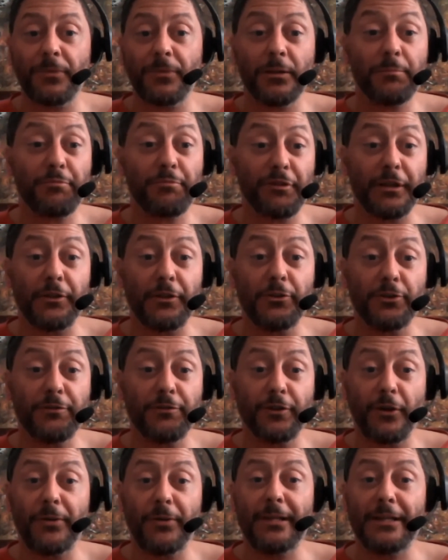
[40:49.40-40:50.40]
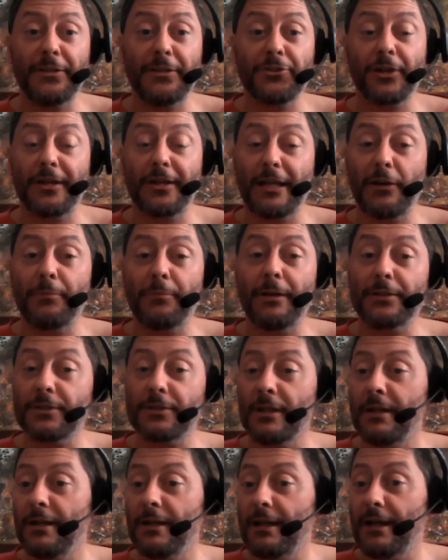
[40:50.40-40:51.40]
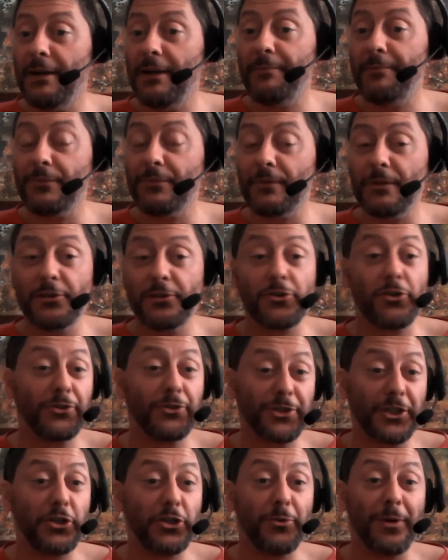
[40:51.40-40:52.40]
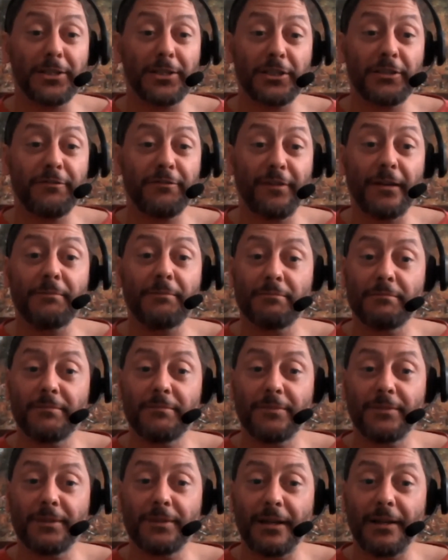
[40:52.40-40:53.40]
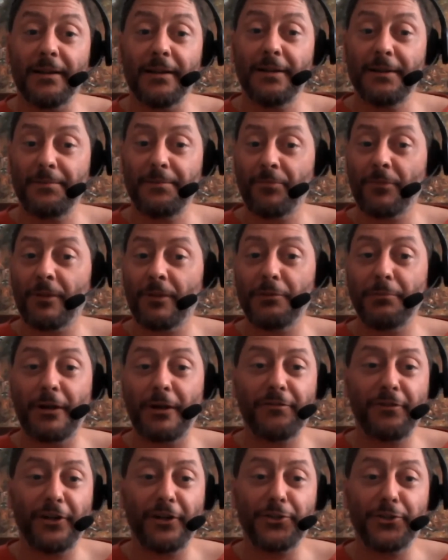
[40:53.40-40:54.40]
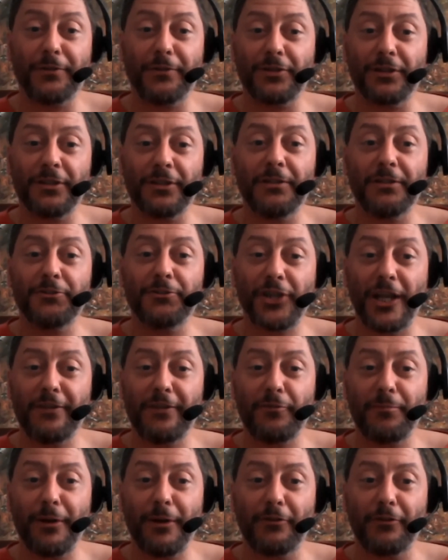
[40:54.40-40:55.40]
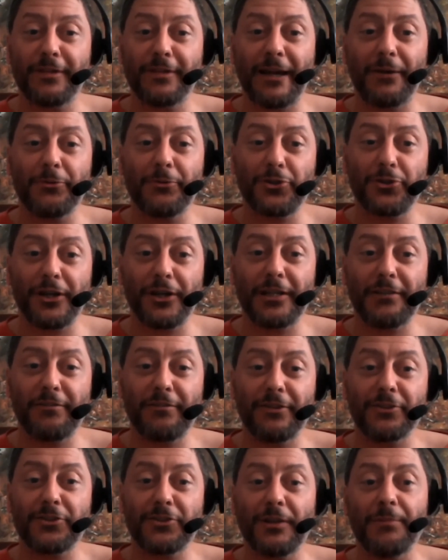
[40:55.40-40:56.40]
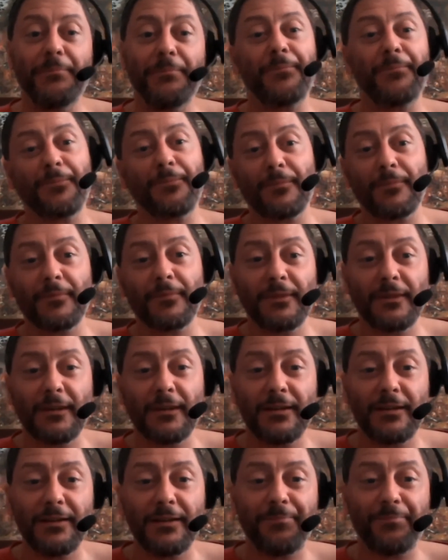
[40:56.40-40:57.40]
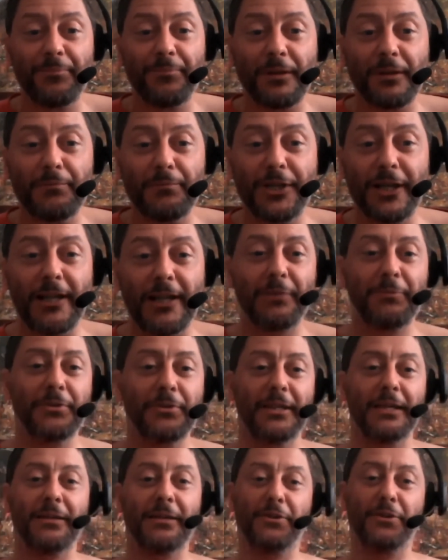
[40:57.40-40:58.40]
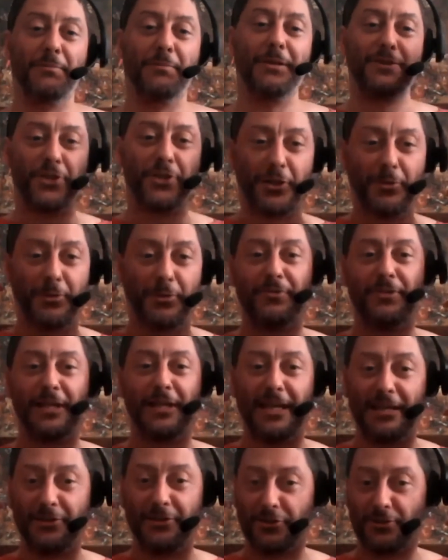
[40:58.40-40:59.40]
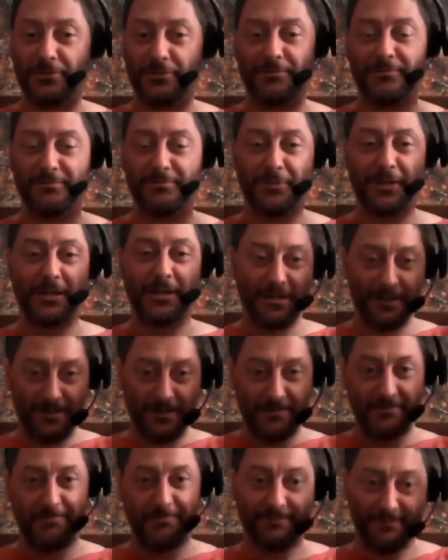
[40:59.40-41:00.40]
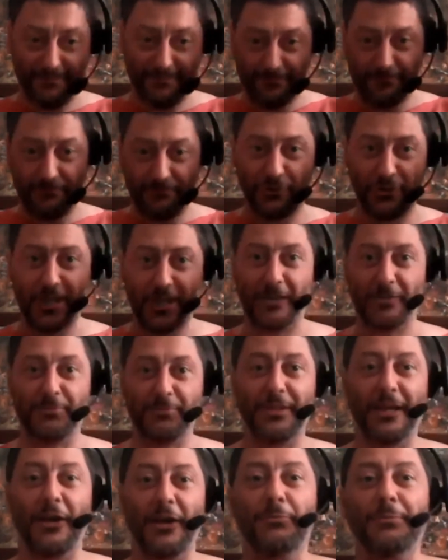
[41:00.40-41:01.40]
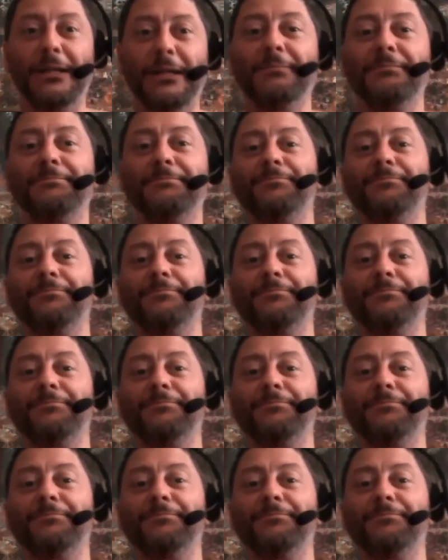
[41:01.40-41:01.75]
are pretty good for going inside helmets, as long as they do actually fit. You might find you have to shave a bit off the outside if it's particularly with the bits that go over the ears might stick with the helmet.